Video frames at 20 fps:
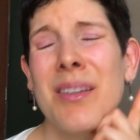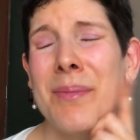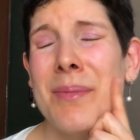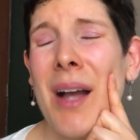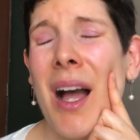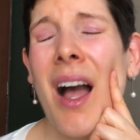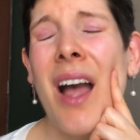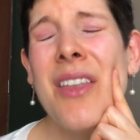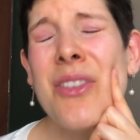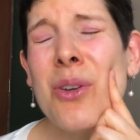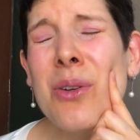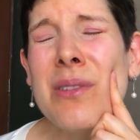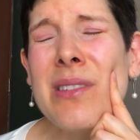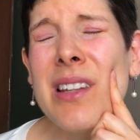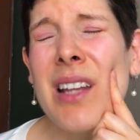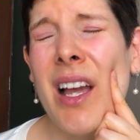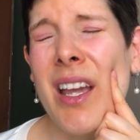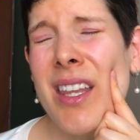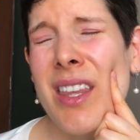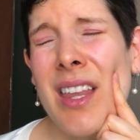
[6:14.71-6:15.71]
I don't
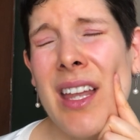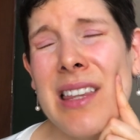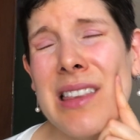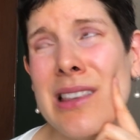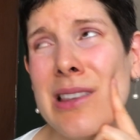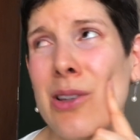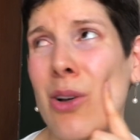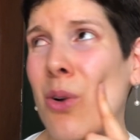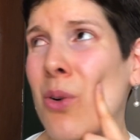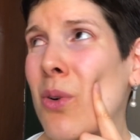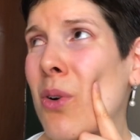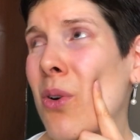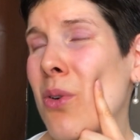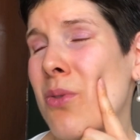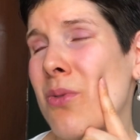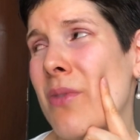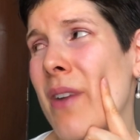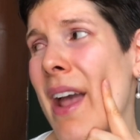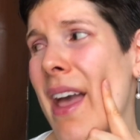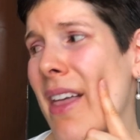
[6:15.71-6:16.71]
like that logo
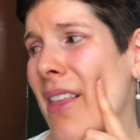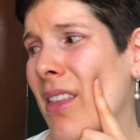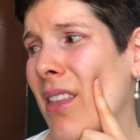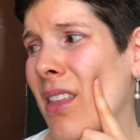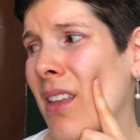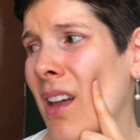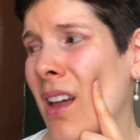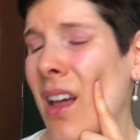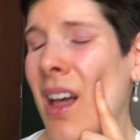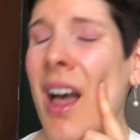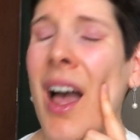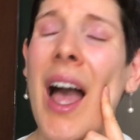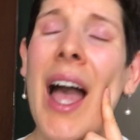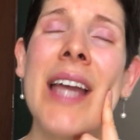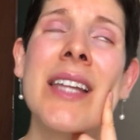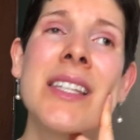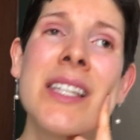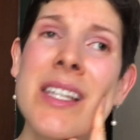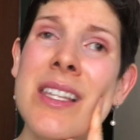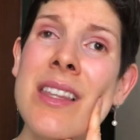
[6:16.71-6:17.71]
red, I
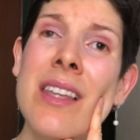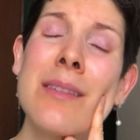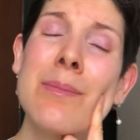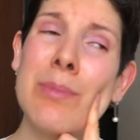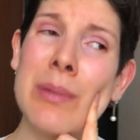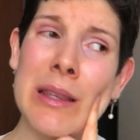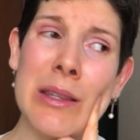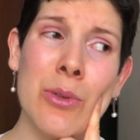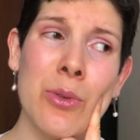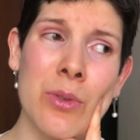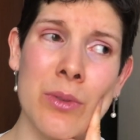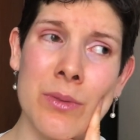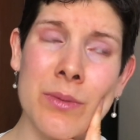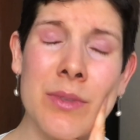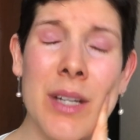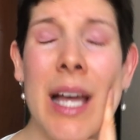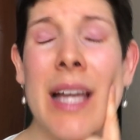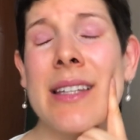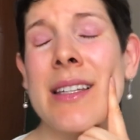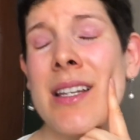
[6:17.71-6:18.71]
need it blue,
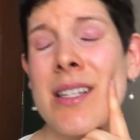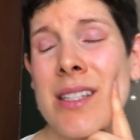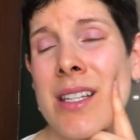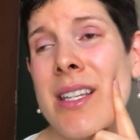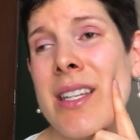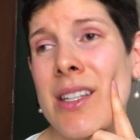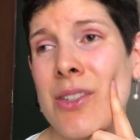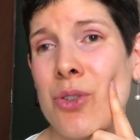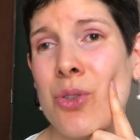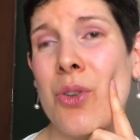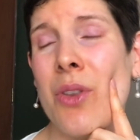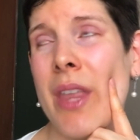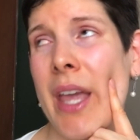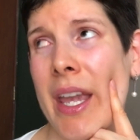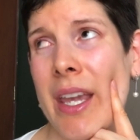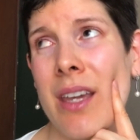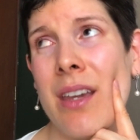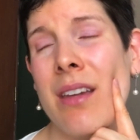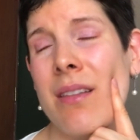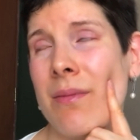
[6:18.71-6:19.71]
and I need it
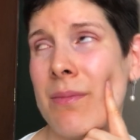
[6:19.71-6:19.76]
today.